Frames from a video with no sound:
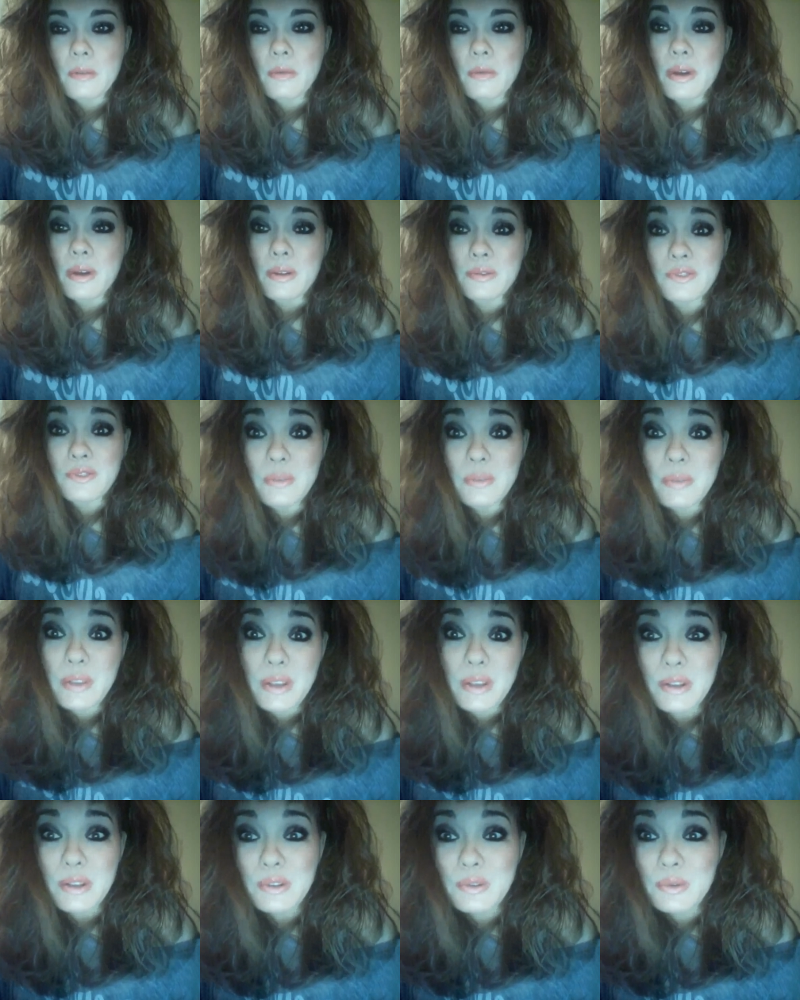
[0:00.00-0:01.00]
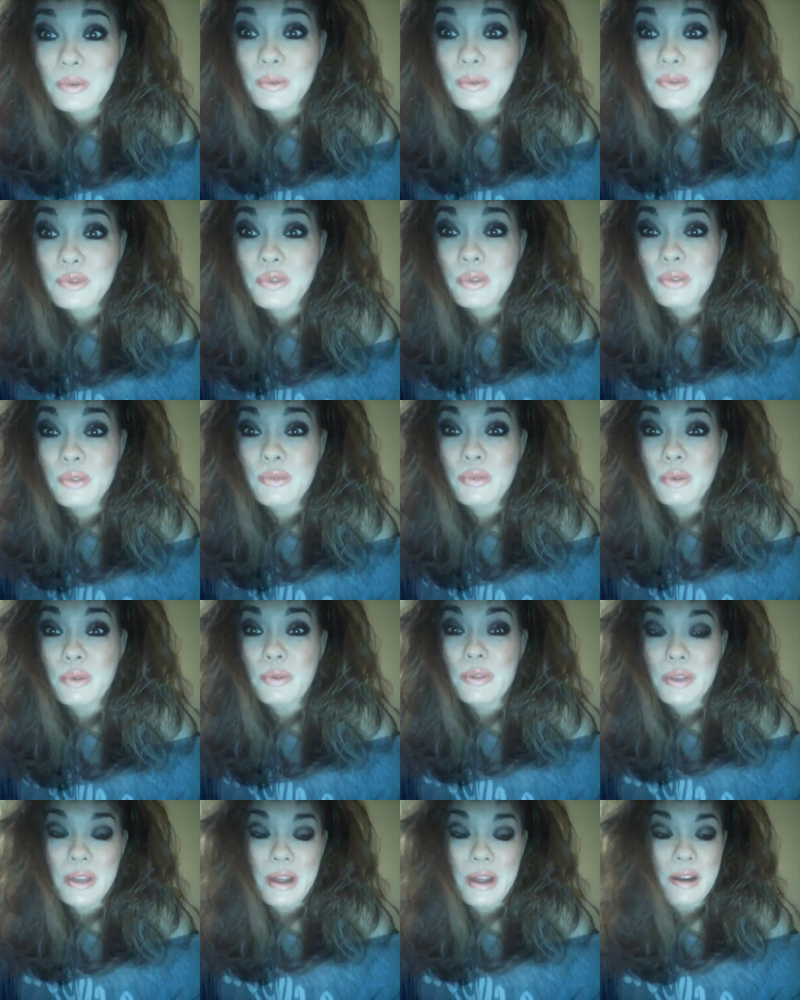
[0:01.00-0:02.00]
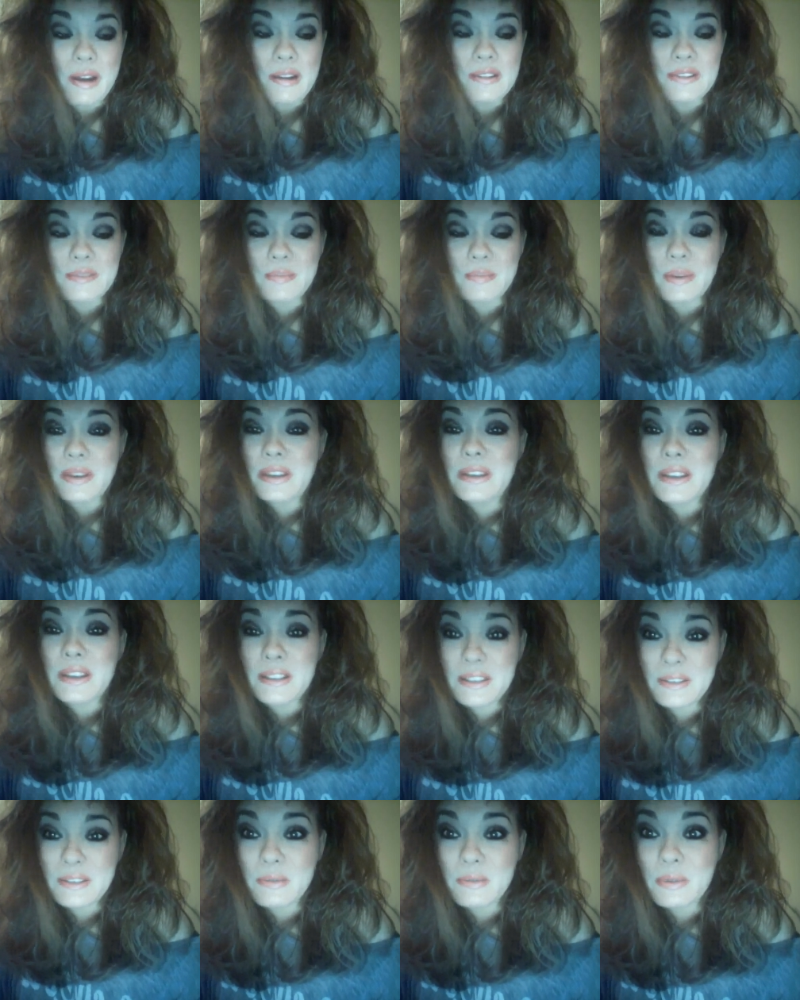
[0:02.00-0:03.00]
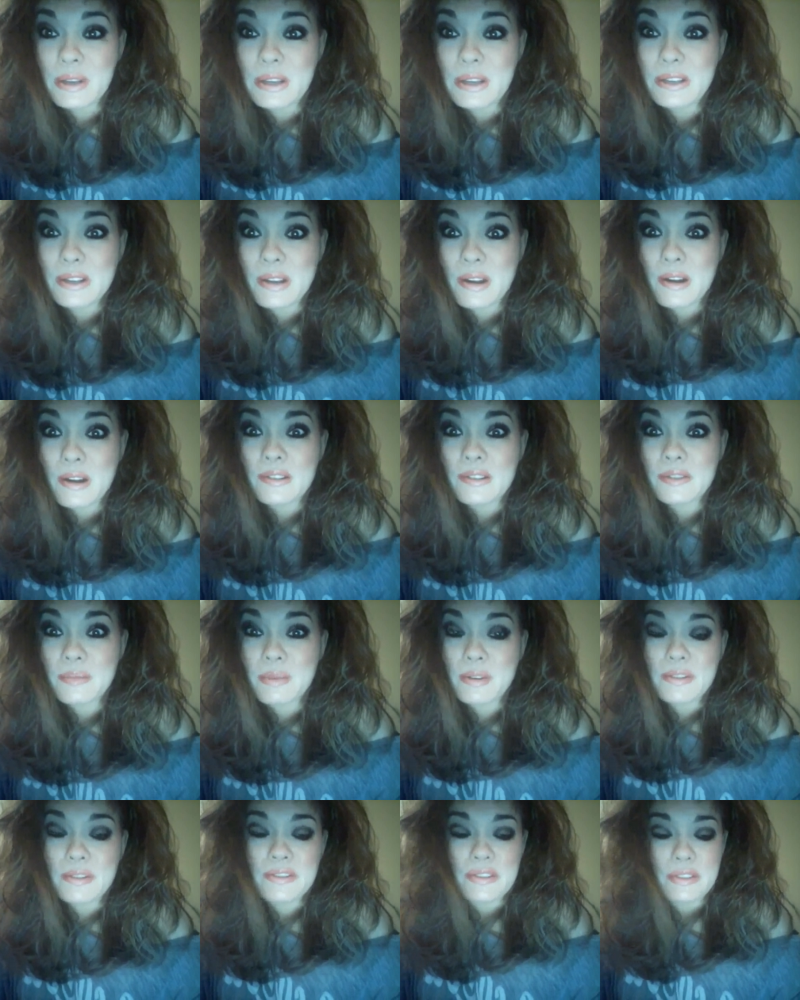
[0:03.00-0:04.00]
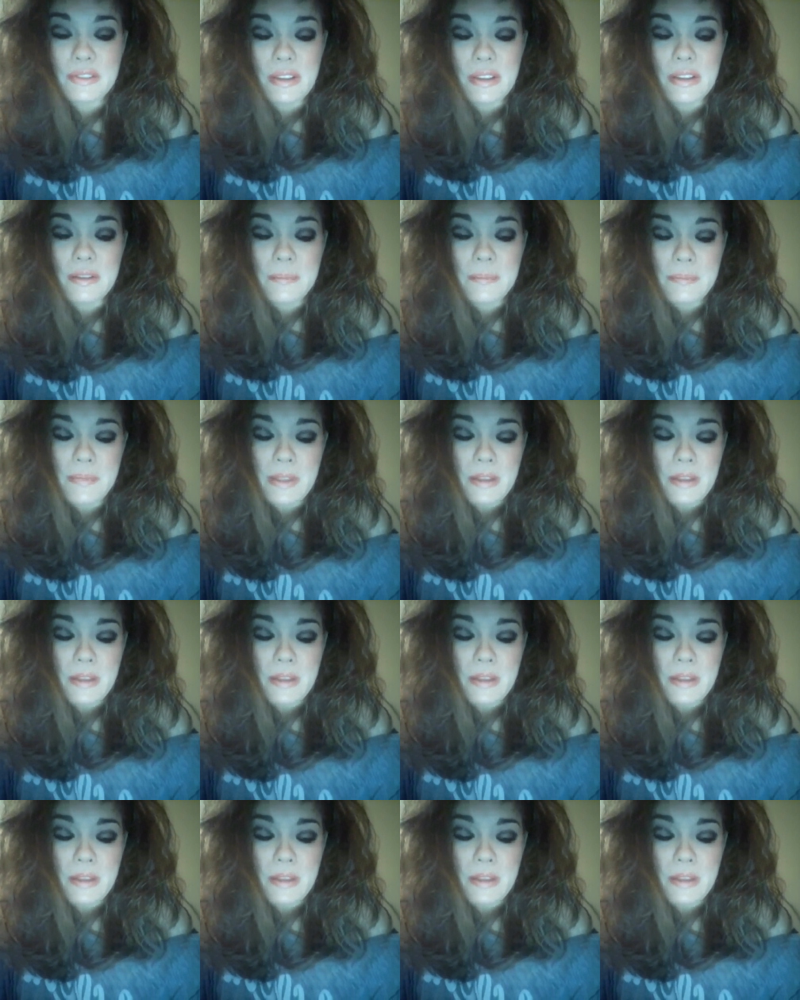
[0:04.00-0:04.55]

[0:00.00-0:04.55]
Well, Jimmy drew the cards, but he doesn't read cards personally.